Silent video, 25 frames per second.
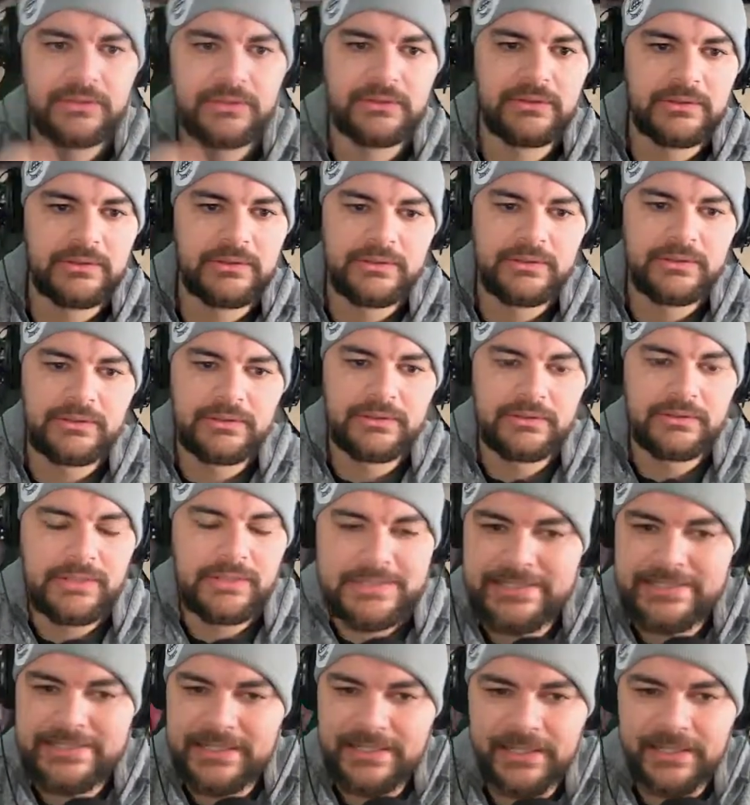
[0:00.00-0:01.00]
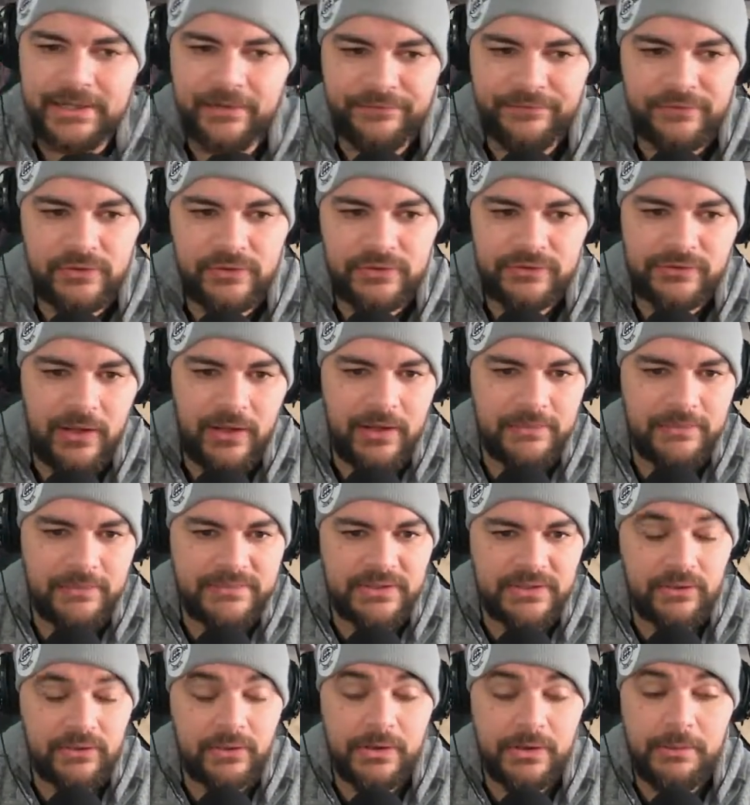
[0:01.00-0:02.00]
Nicholas has really made a, a name for
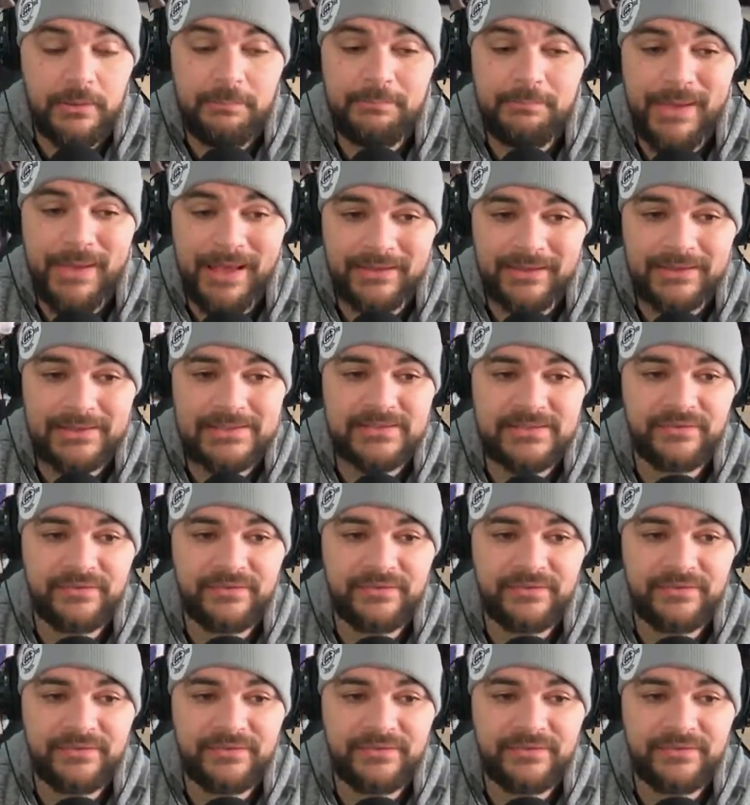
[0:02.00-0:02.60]
himself a lot of this balance